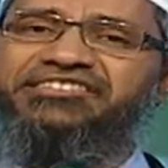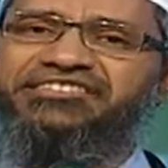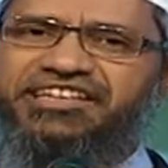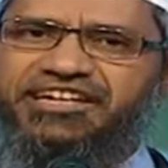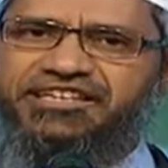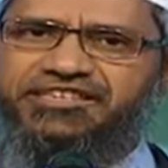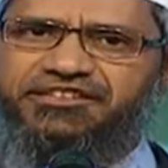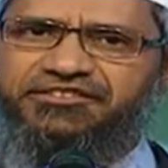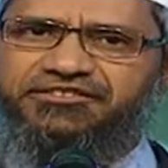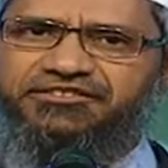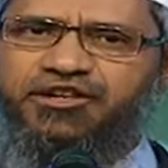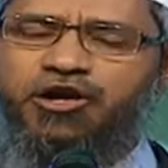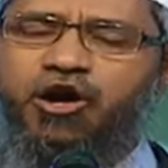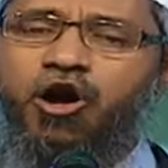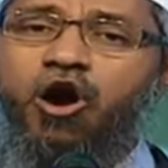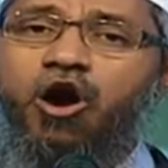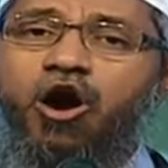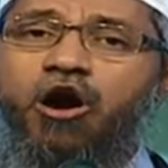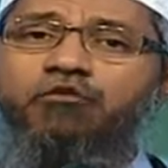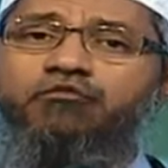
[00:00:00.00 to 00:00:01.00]
stages
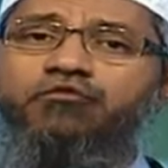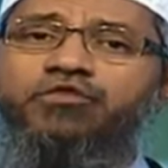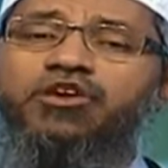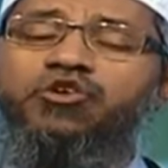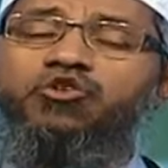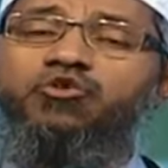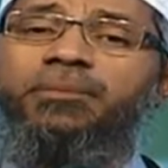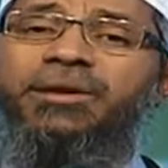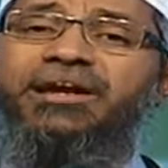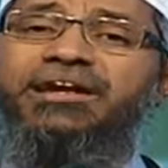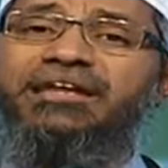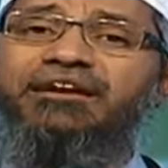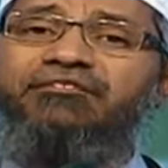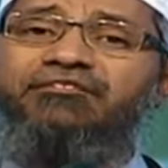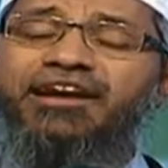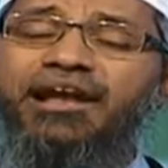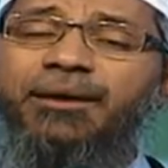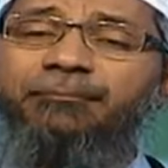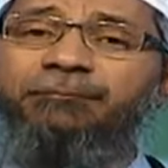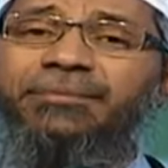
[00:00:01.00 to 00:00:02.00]
of the human
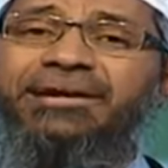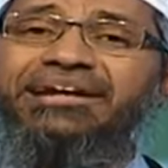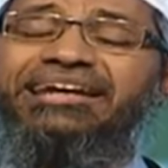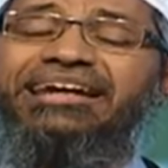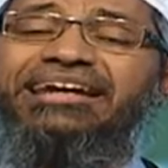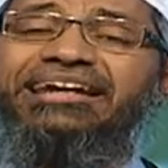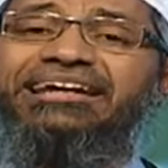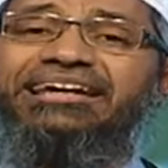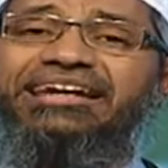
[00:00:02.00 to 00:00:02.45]
development in